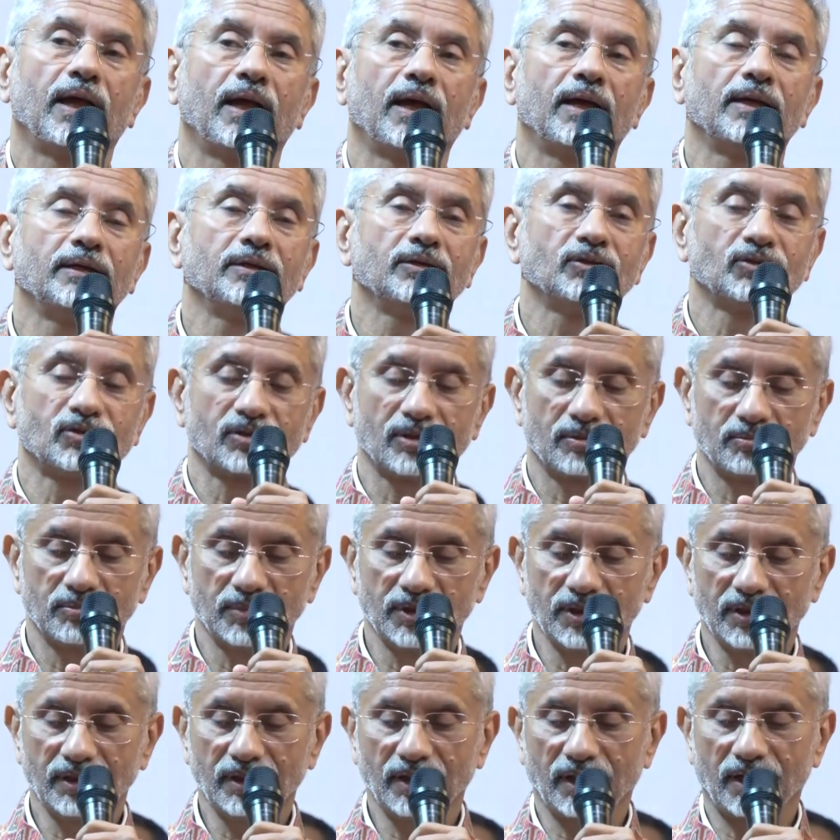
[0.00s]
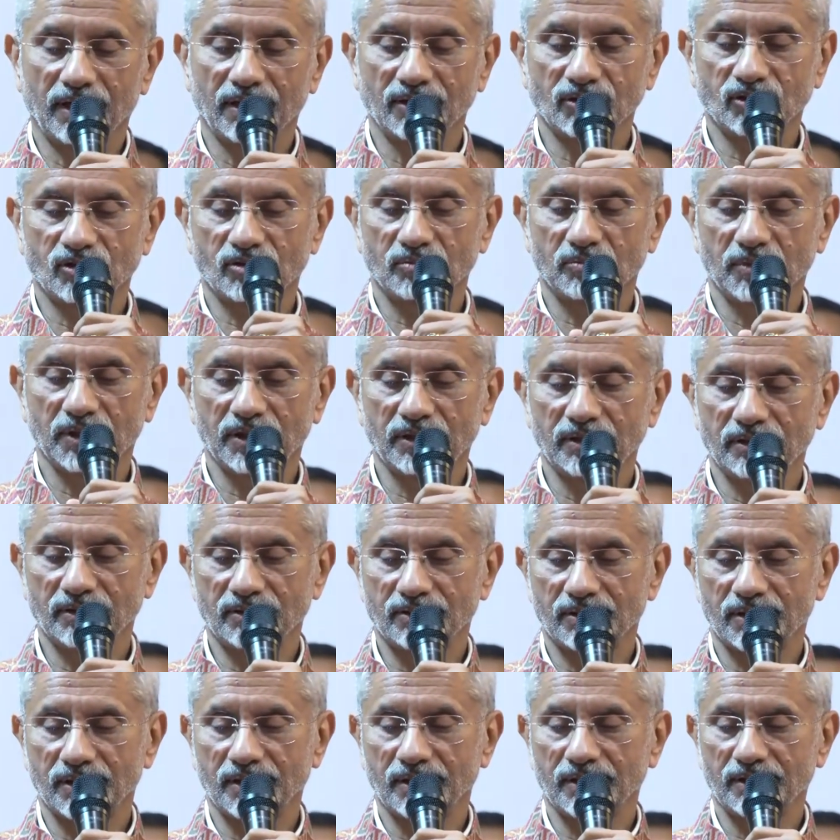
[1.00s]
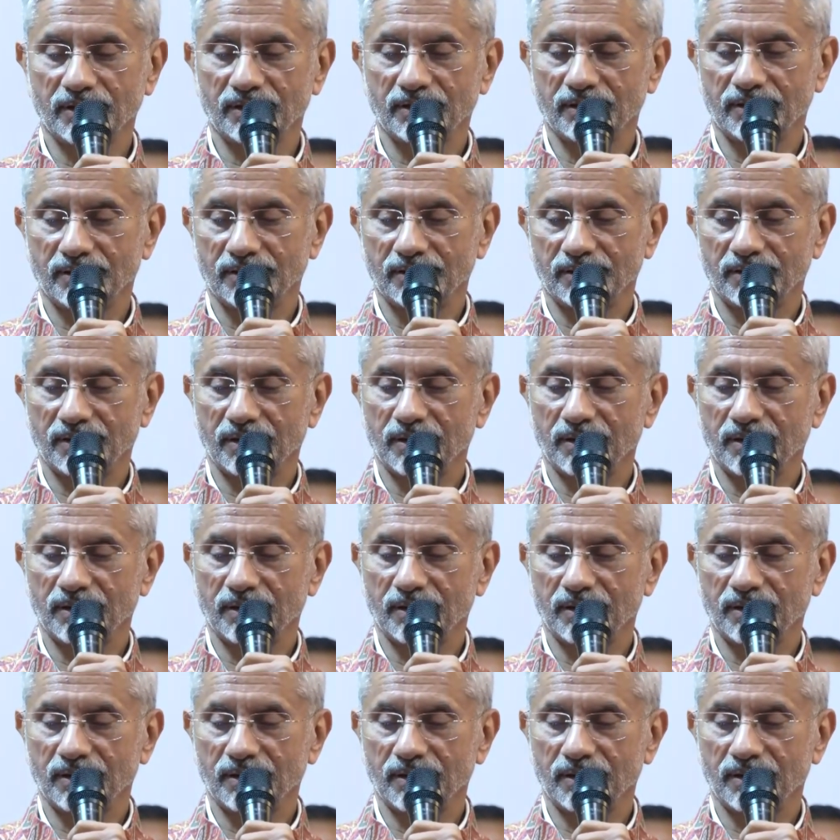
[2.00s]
And somebody asked me, saying,